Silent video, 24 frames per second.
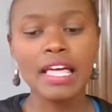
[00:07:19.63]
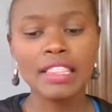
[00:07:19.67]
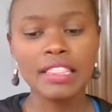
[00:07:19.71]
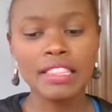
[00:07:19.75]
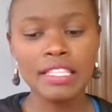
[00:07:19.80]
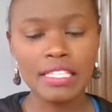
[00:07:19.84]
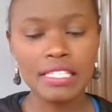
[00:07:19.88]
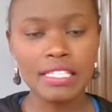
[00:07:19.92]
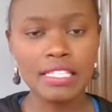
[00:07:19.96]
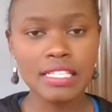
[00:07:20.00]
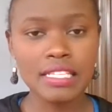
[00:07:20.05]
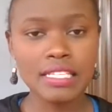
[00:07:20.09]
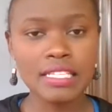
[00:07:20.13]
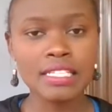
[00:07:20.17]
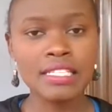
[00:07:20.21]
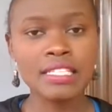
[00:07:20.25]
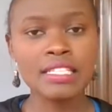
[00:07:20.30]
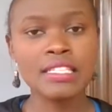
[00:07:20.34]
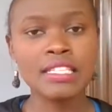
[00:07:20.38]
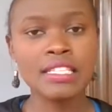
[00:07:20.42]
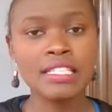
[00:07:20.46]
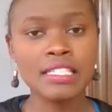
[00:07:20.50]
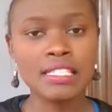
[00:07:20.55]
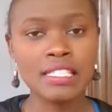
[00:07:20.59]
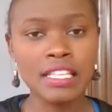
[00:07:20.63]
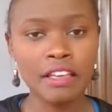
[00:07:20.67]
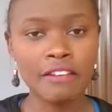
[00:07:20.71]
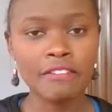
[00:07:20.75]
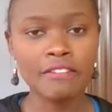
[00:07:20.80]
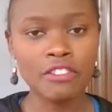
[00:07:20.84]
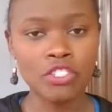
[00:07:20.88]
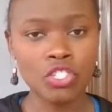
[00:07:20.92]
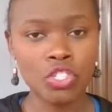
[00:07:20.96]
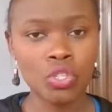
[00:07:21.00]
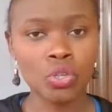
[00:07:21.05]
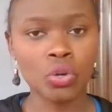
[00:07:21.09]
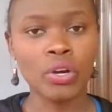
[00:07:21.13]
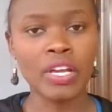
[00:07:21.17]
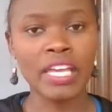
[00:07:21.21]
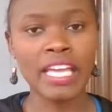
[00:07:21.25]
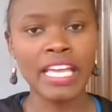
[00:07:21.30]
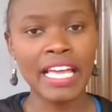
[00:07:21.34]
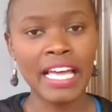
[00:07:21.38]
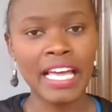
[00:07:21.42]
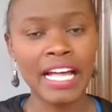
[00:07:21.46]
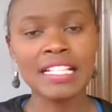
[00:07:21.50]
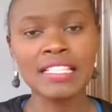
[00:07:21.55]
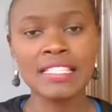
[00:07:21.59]
This is the StephJoy
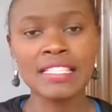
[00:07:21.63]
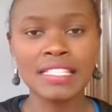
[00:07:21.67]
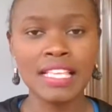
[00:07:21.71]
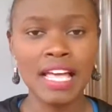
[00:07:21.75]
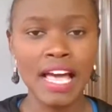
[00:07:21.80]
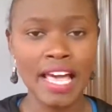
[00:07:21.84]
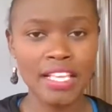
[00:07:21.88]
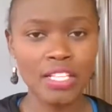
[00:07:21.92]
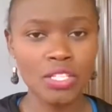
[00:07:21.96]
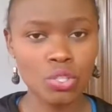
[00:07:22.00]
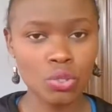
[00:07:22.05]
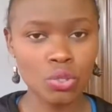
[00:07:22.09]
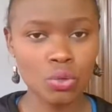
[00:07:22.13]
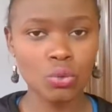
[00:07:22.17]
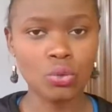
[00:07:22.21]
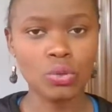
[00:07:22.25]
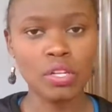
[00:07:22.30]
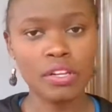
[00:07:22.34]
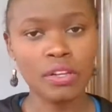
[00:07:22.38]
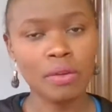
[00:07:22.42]
Girls High School,